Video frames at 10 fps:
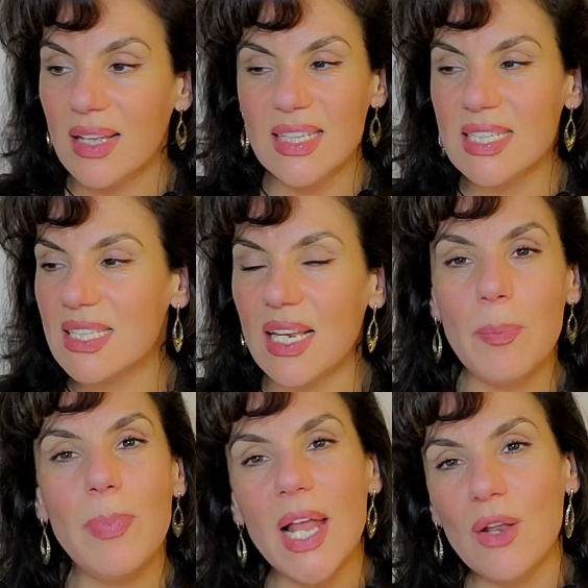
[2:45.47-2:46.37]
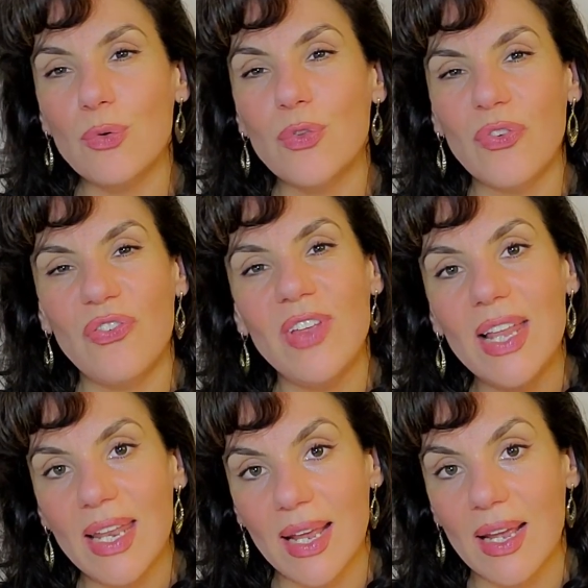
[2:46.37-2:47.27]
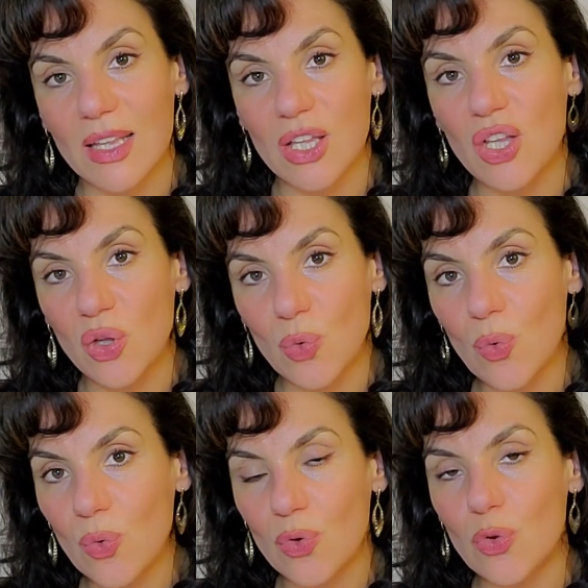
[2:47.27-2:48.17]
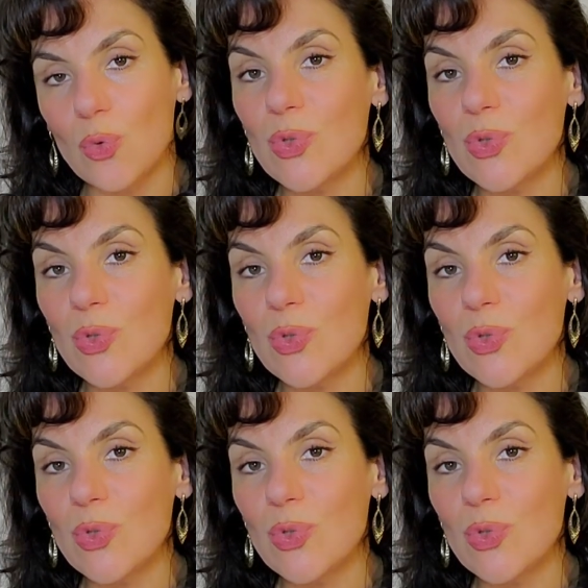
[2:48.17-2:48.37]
this rebellious feeling in you